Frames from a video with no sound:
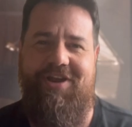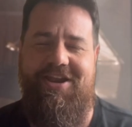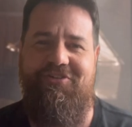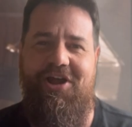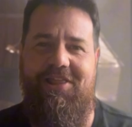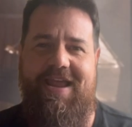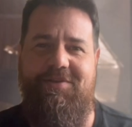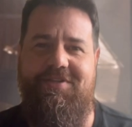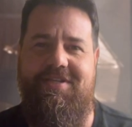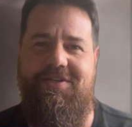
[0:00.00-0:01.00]
of draw a line
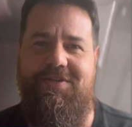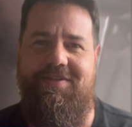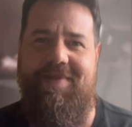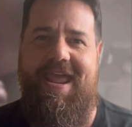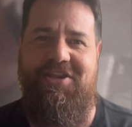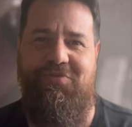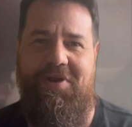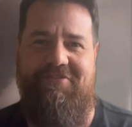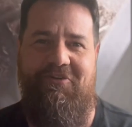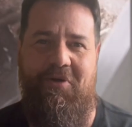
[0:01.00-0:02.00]
to
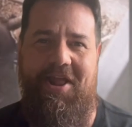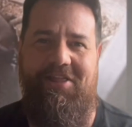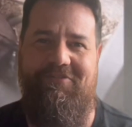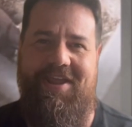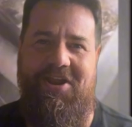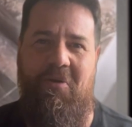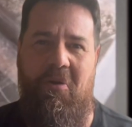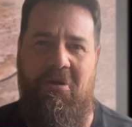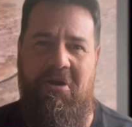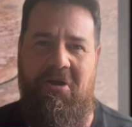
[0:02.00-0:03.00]
A24 elevated
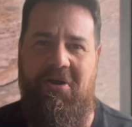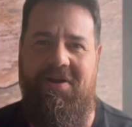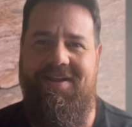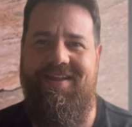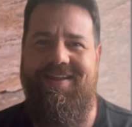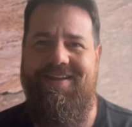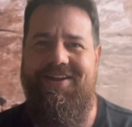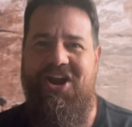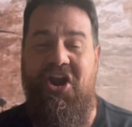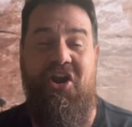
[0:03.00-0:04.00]
horror,
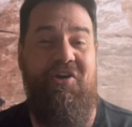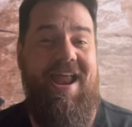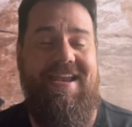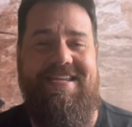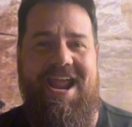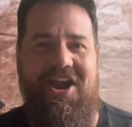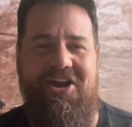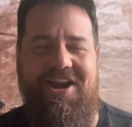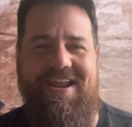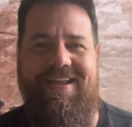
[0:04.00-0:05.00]

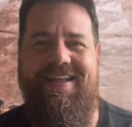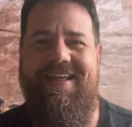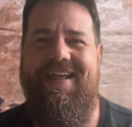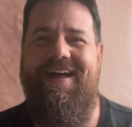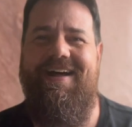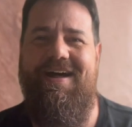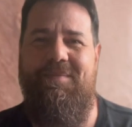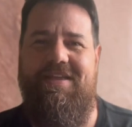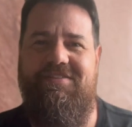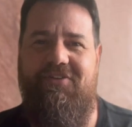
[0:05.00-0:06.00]
Hereditary,
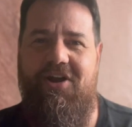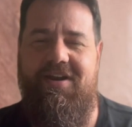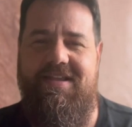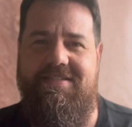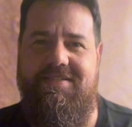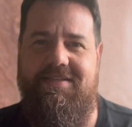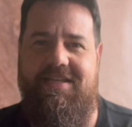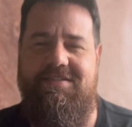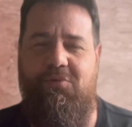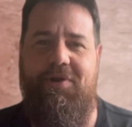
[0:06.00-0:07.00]
as far as
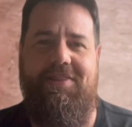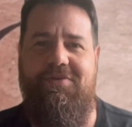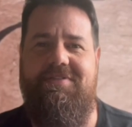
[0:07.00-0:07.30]
exploring those